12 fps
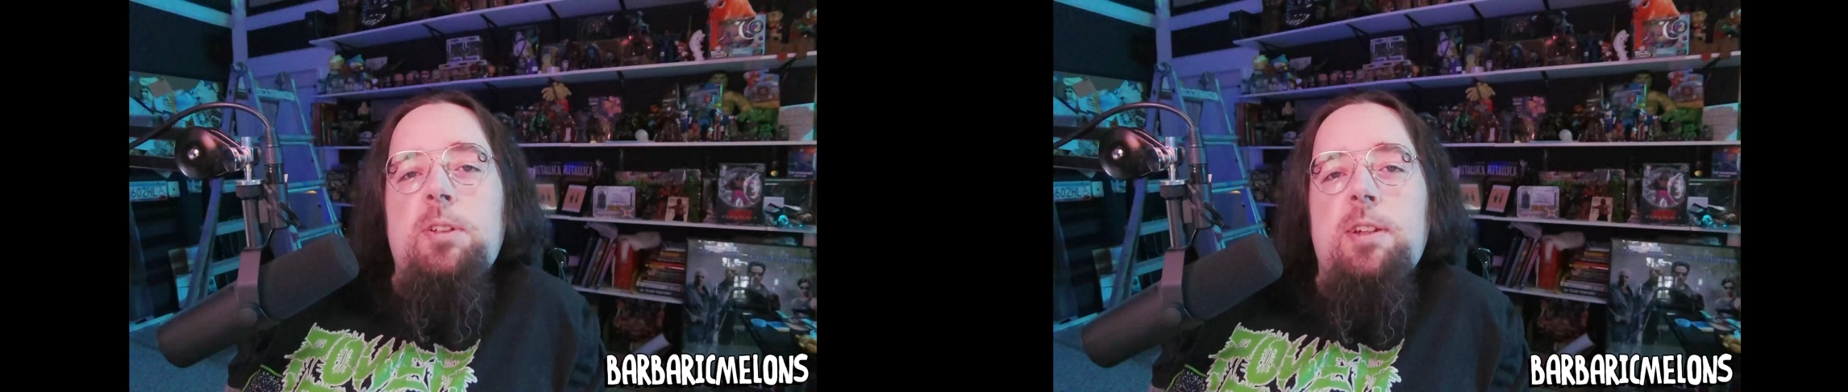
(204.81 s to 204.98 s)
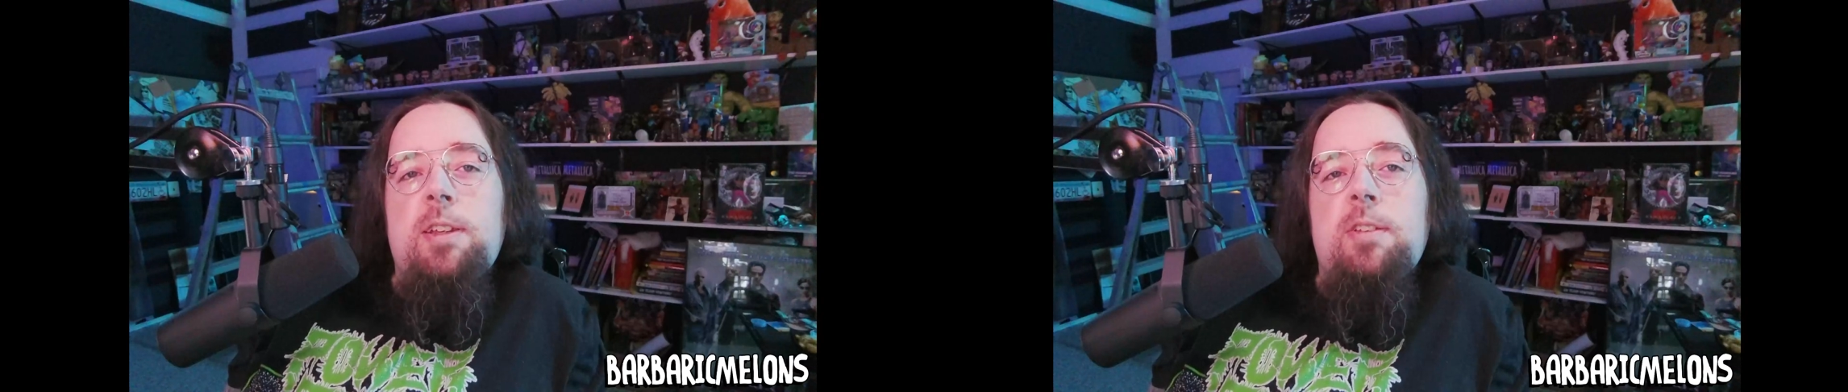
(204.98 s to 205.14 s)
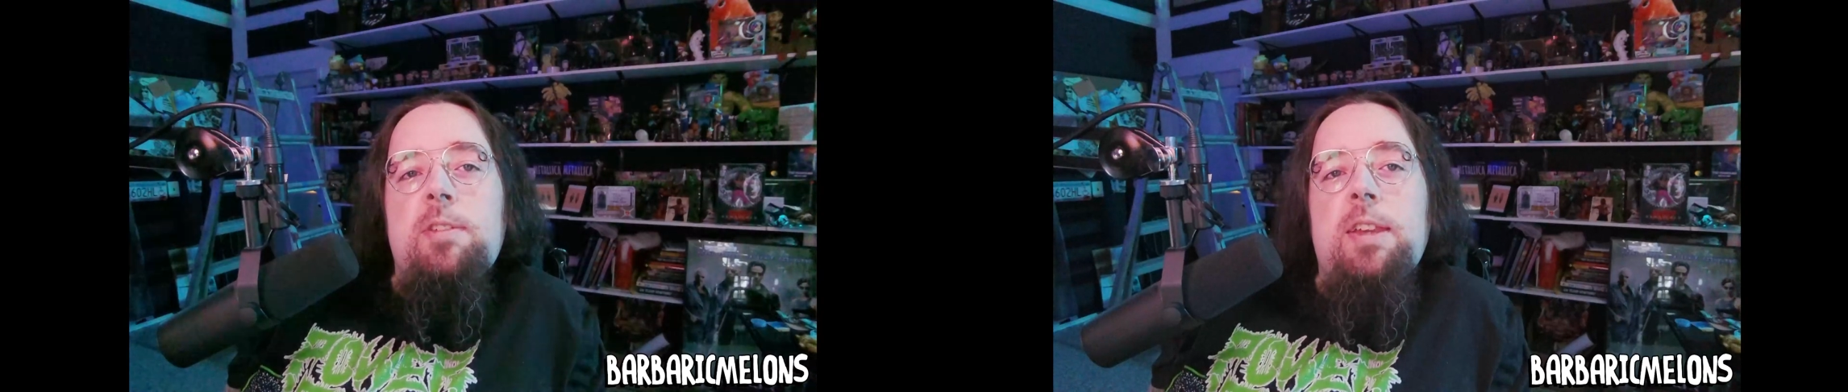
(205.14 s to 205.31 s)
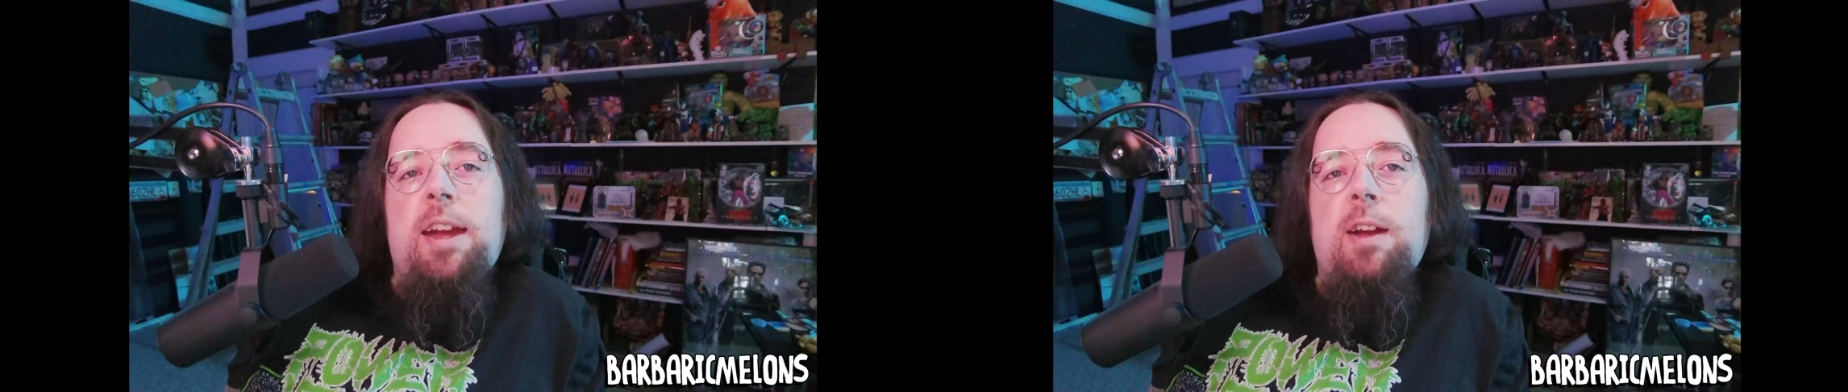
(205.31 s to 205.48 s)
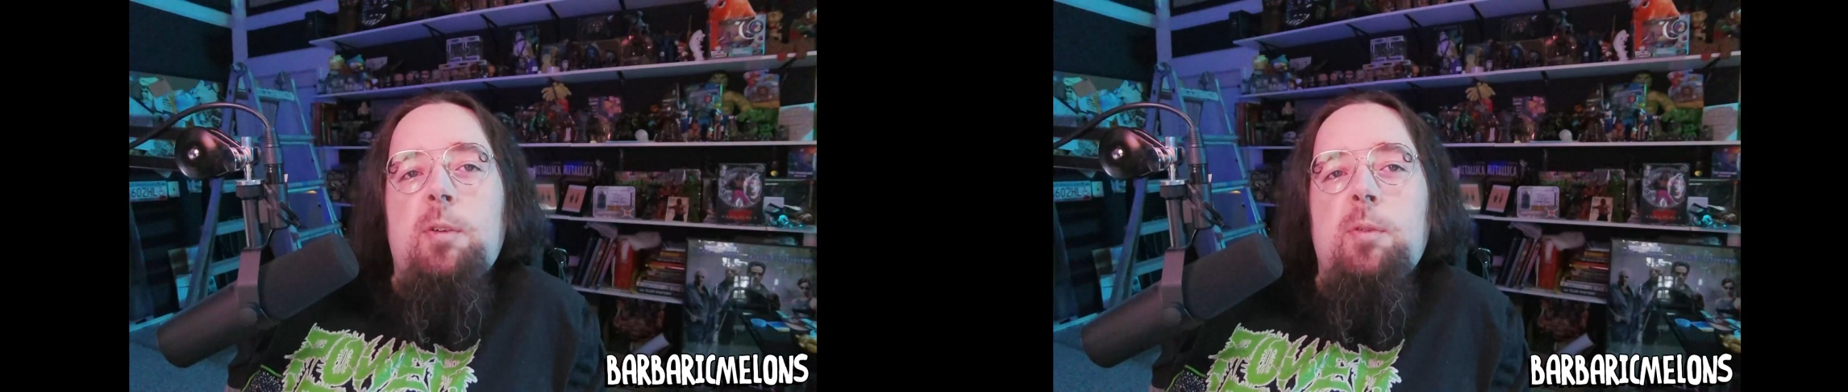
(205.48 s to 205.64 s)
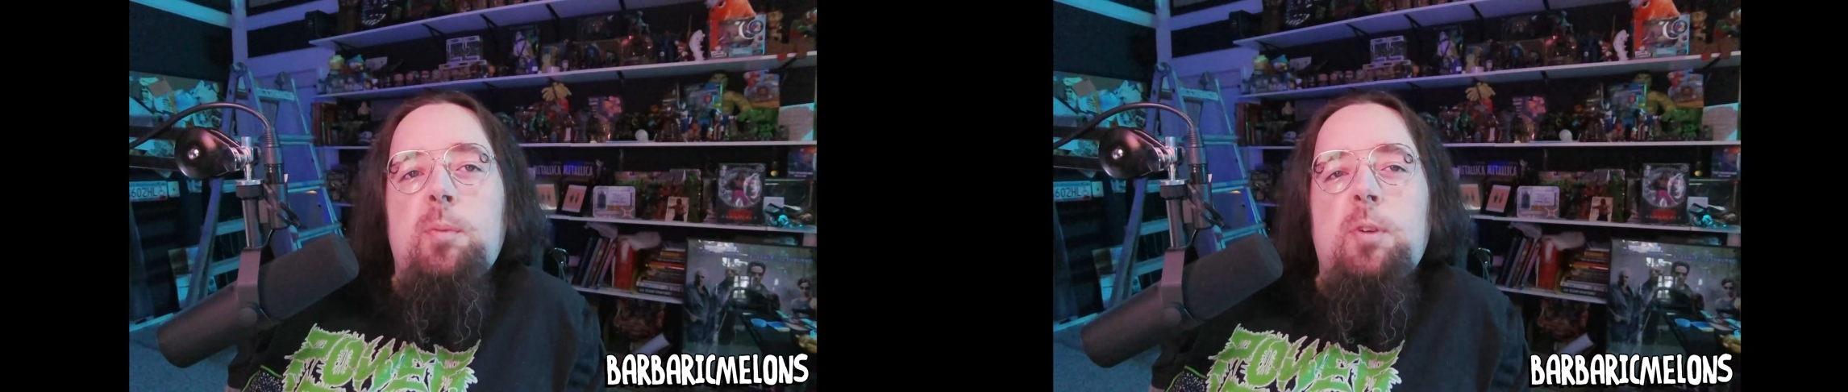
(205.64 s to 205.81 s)
it is
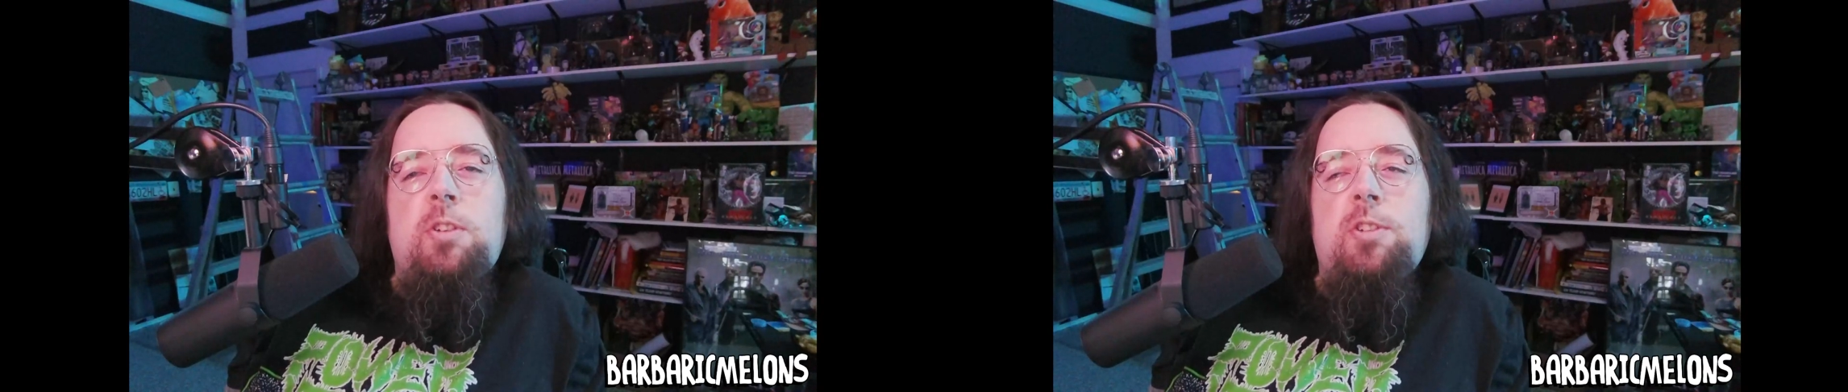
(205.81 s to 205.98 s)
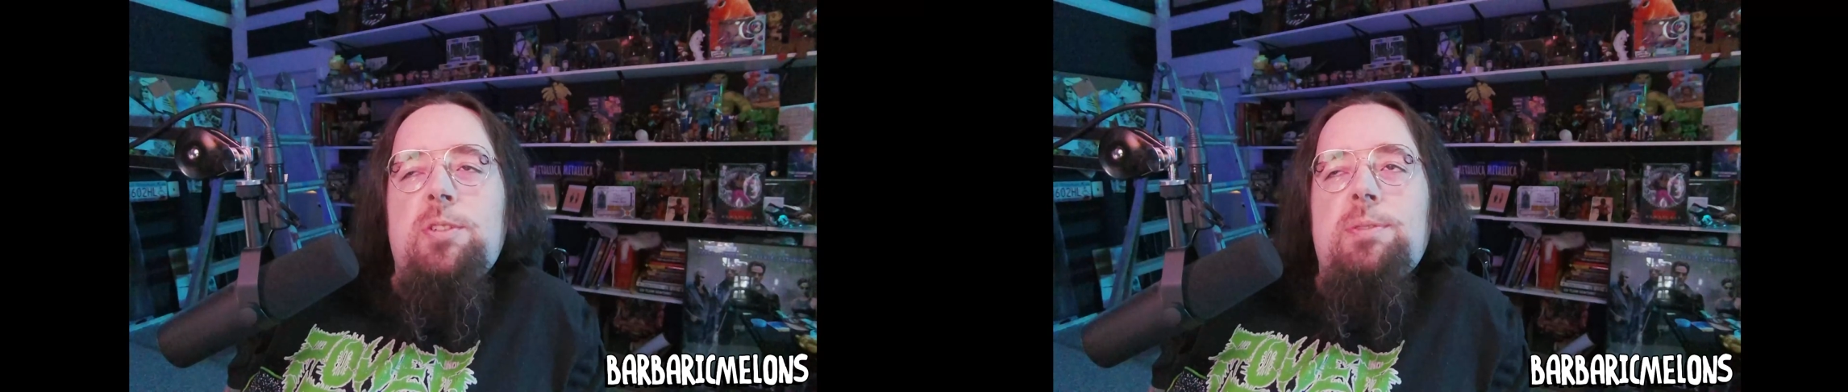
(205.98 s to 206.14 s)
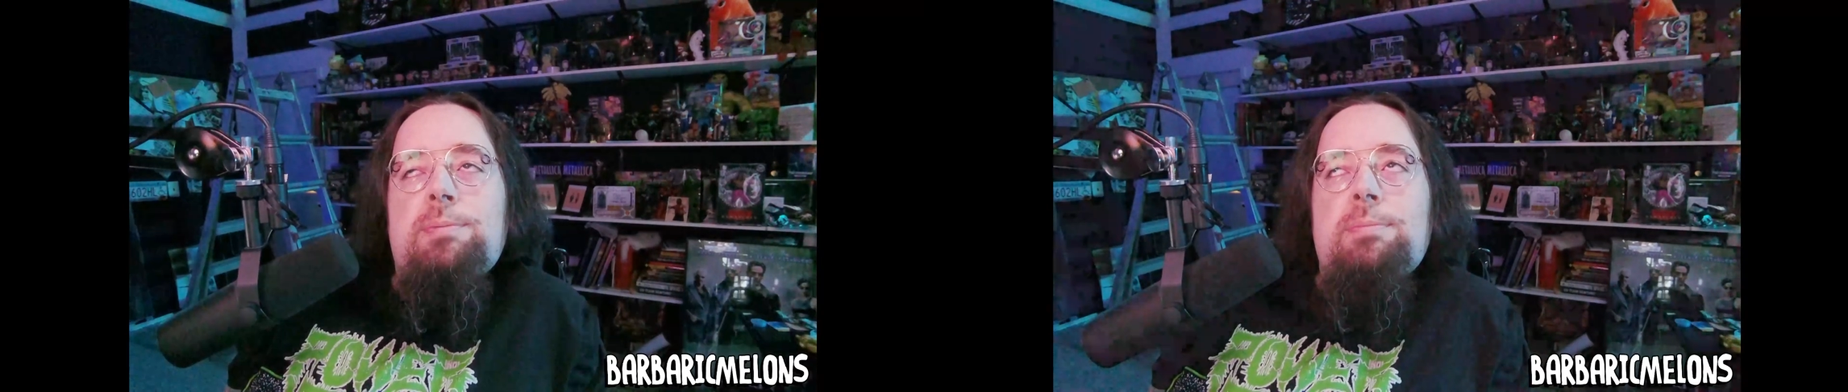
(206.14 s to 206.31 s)
now, which